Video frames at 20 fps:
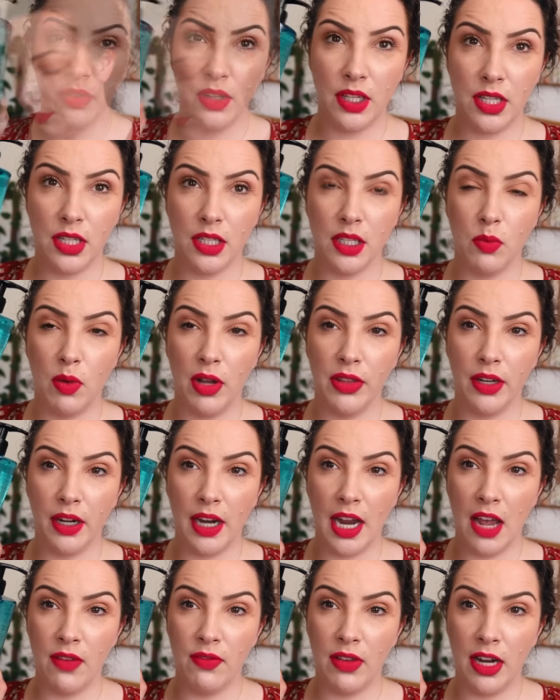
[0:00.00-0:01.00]
This is the one that I
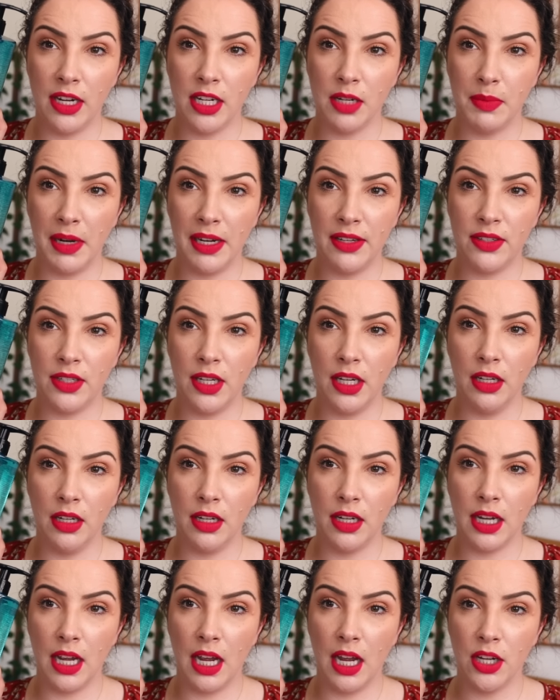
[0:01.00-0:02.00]
have under my
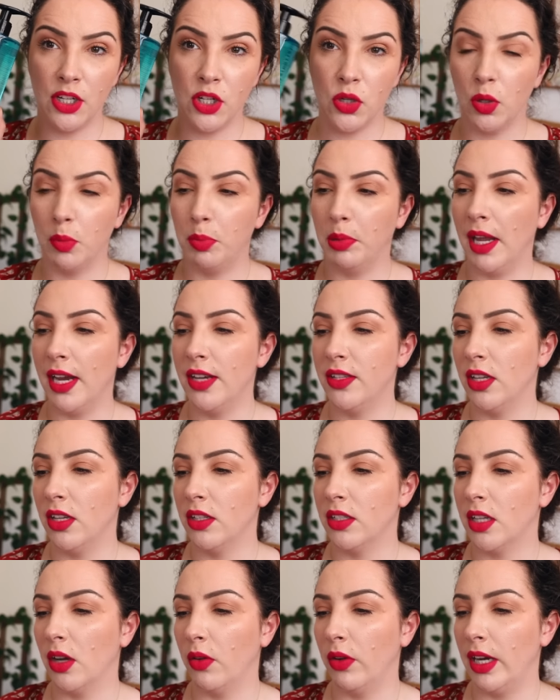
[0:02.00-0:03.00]
sink to replace
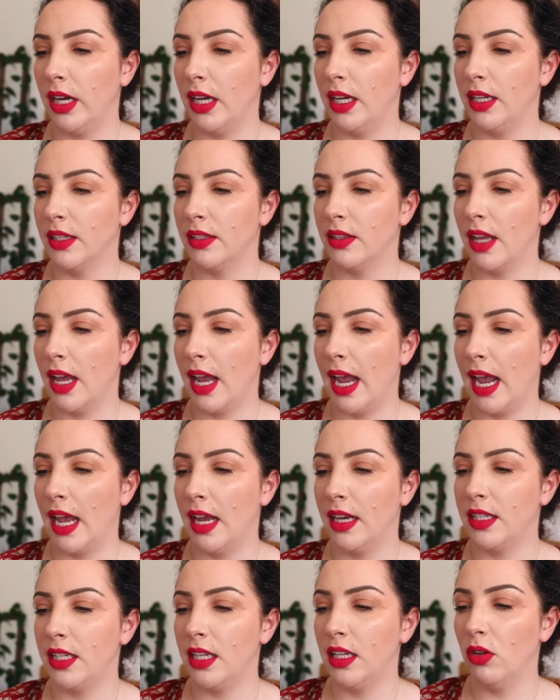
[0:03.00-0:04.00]
it. So it is the
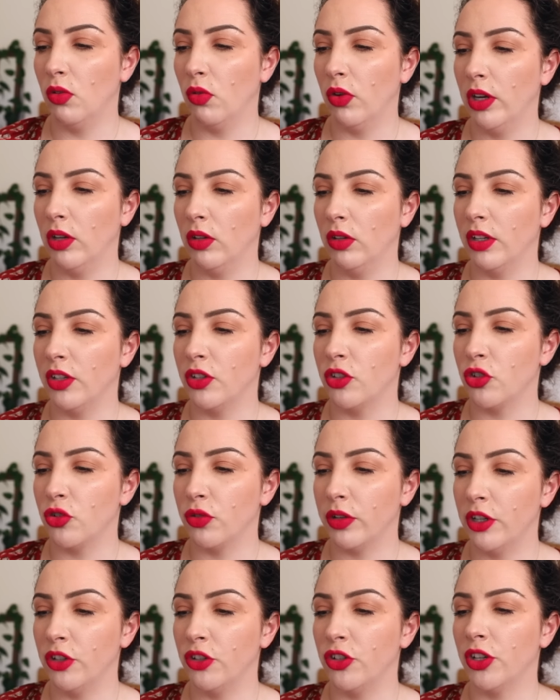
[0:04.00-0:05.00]
anti-oil
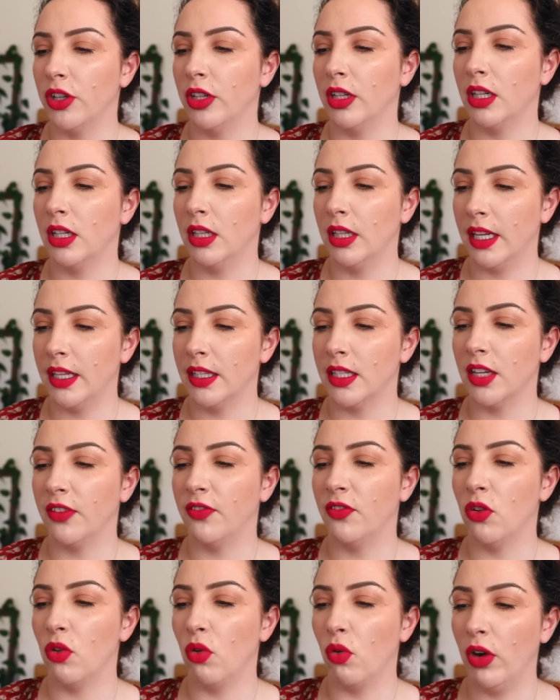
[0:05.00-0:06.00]
astringent cleanser
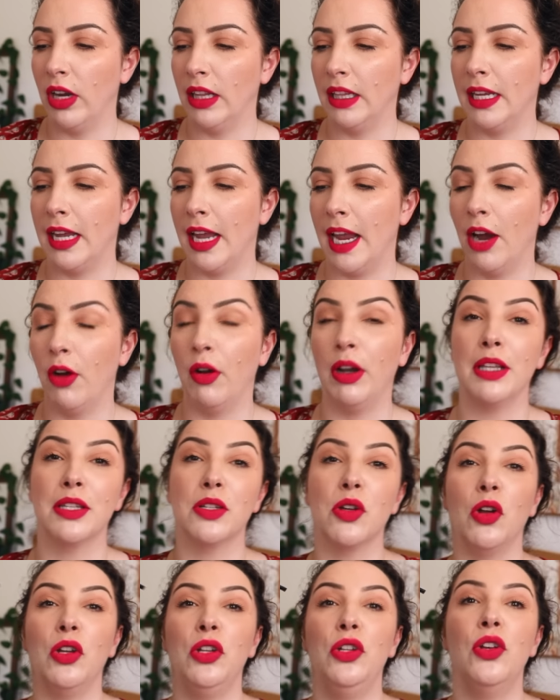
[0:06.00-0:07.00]
for oily hair, and it's
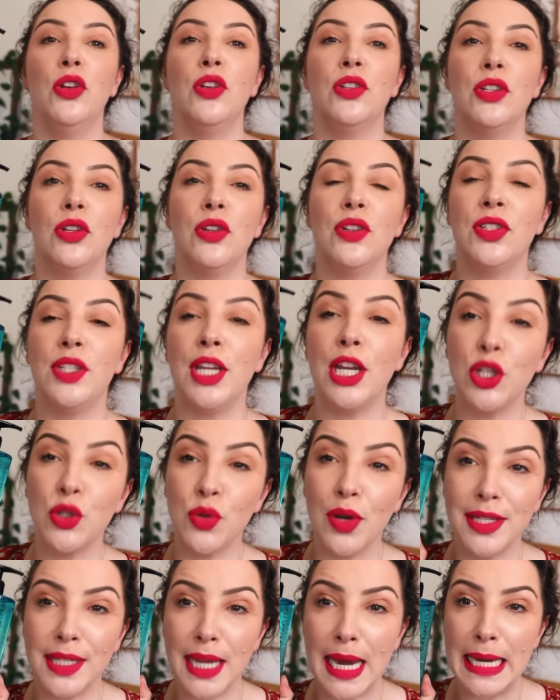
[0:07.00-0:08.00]
got yuzu
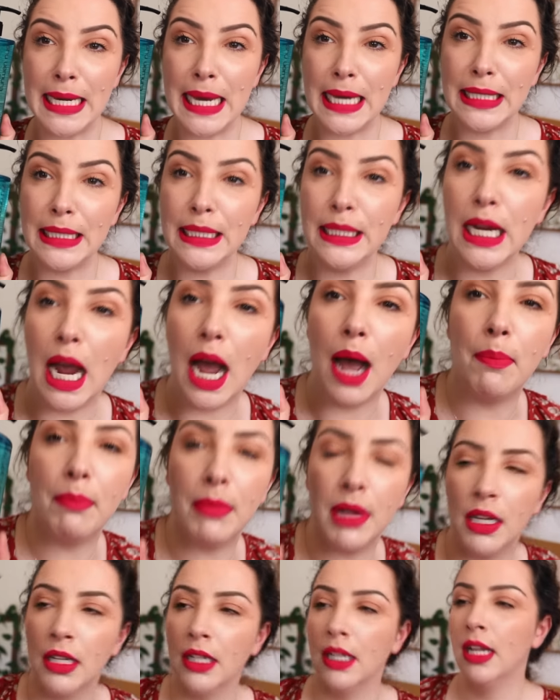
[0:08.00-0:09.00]
citrus in it.
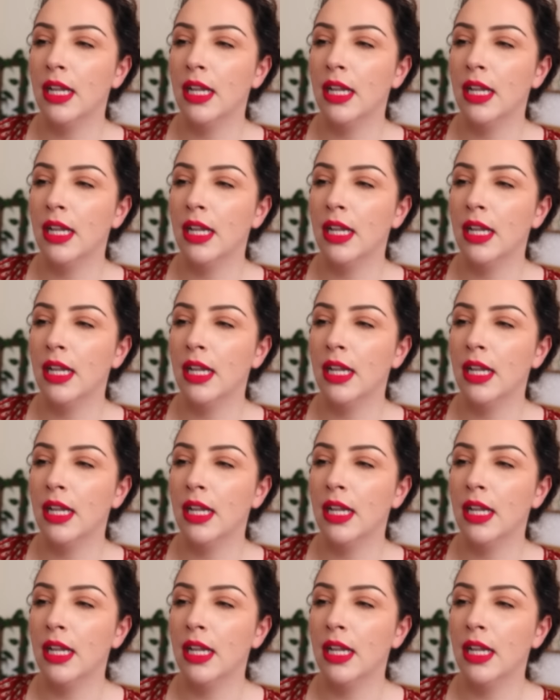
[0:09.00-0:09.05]
Yum.